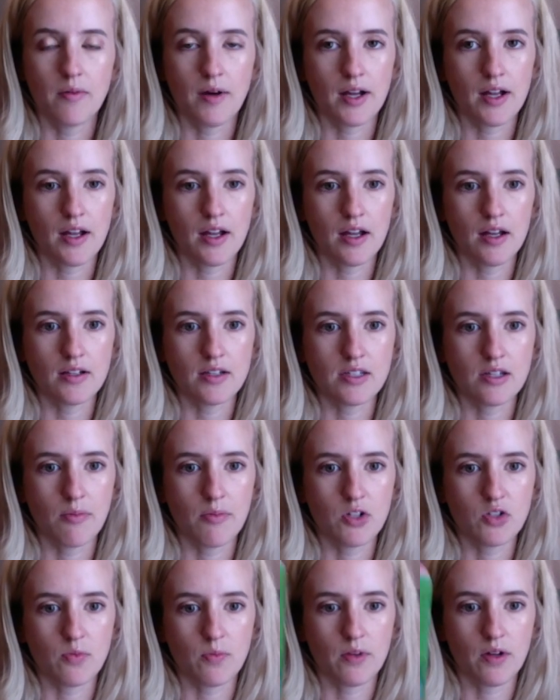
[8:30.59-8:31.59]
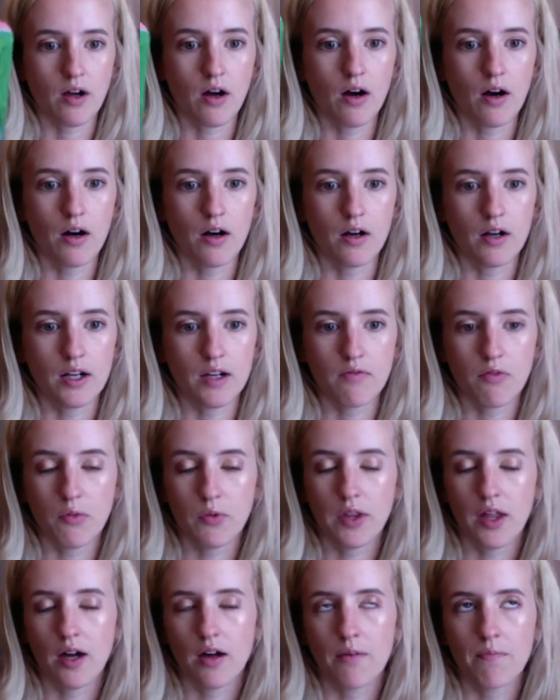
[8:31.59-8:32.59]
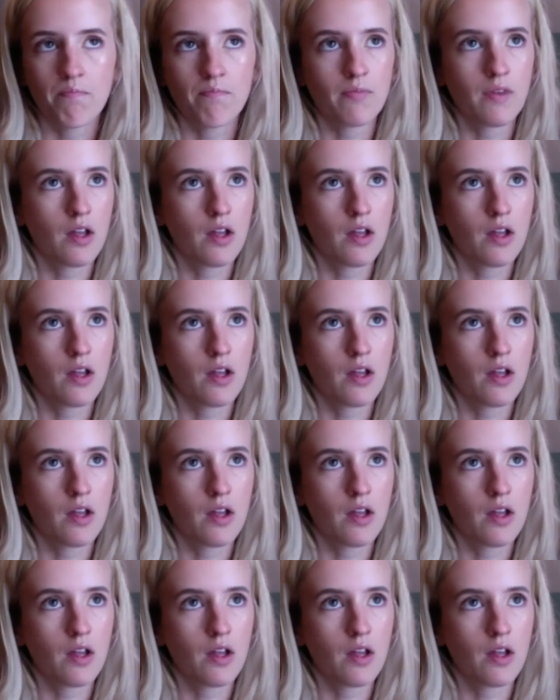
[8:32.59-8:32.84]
I can get so much from the card, even without,